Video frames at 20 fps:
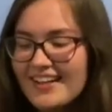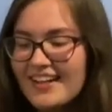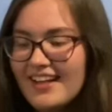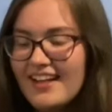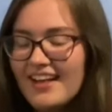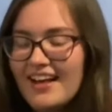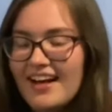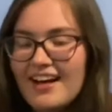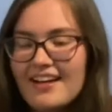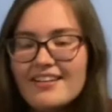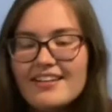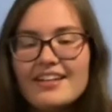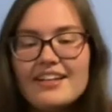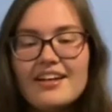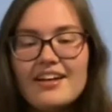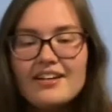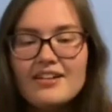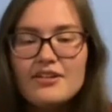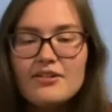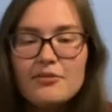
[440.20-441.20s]
I think I
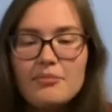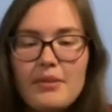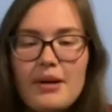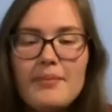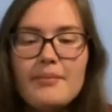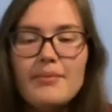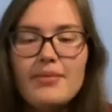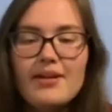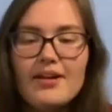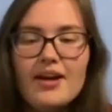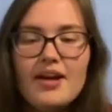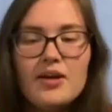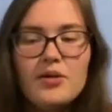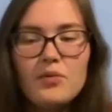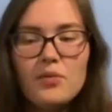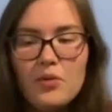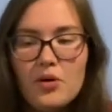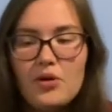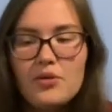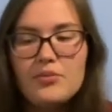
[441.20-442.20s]
can remember, like,
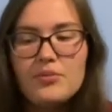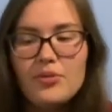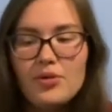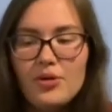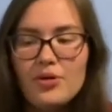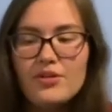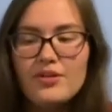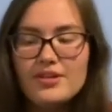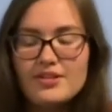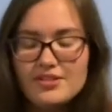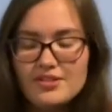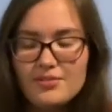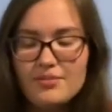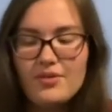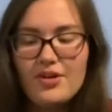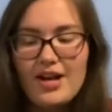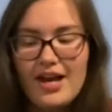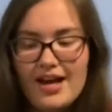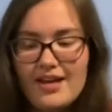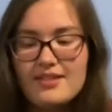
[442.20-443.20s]
one more that someone
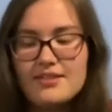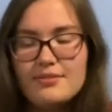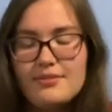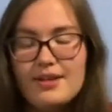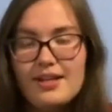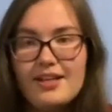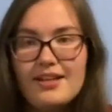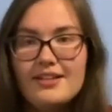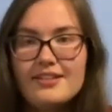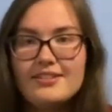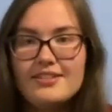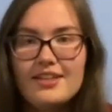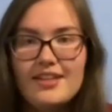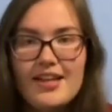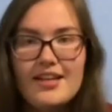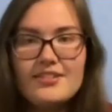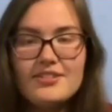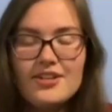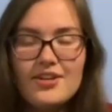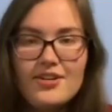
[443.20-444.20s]
asked me, so that's
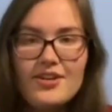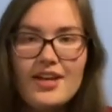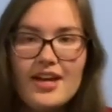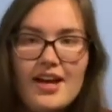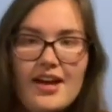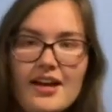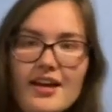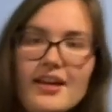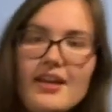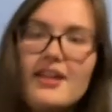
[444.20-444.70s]
okay.